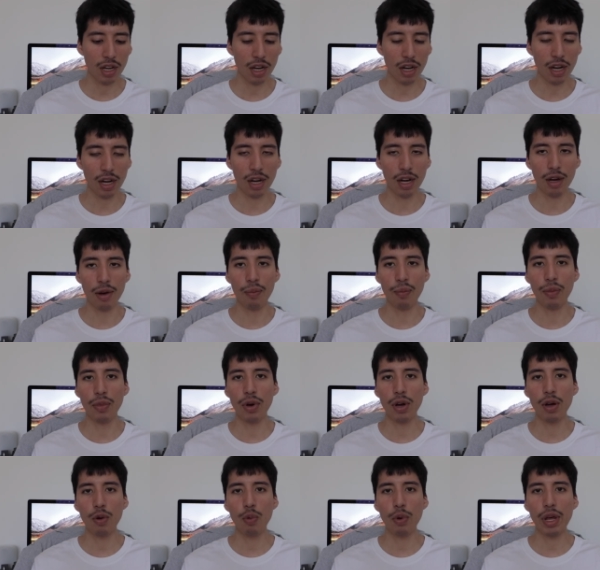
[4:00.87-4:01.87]

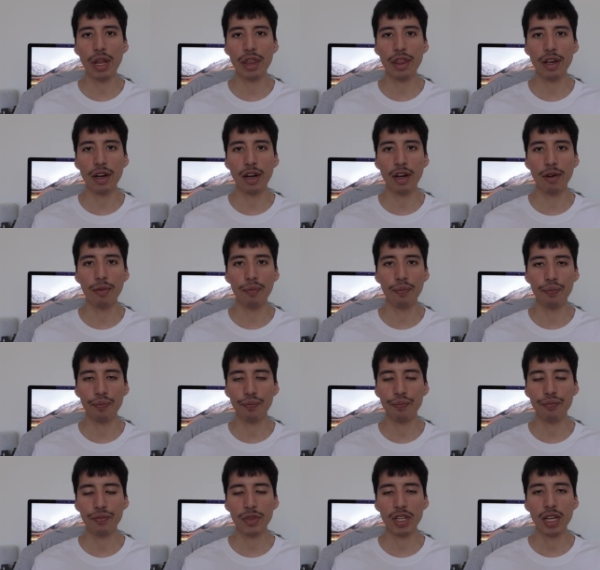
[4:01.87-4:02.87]
um, with um,
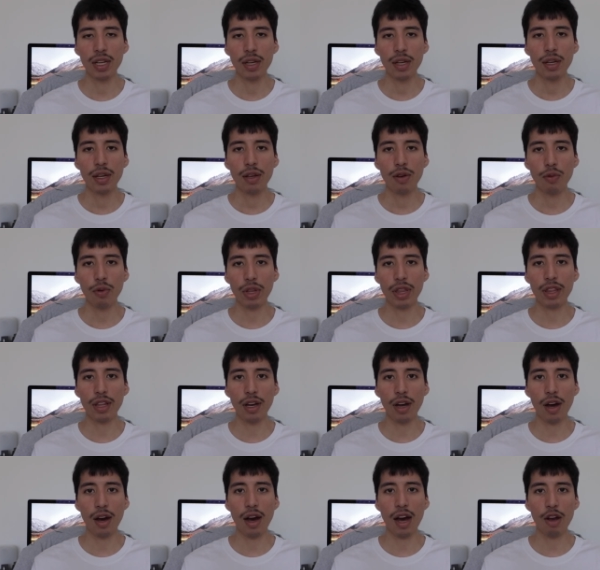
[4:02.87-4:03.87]

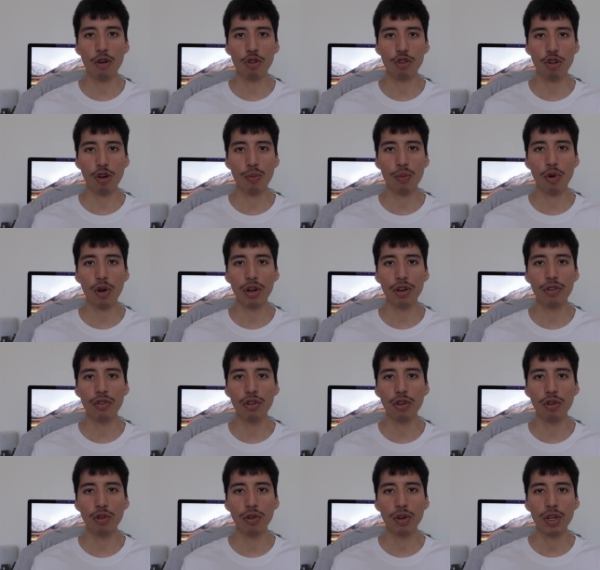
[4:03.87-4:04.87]
with uh, i O S twelve point
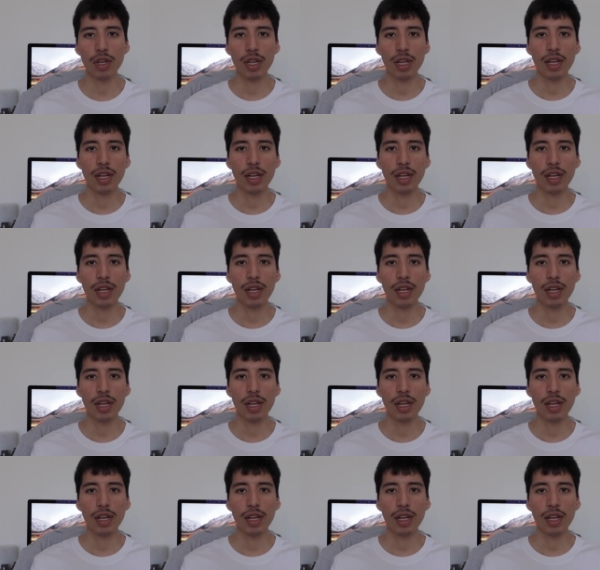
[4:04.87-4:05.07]
two.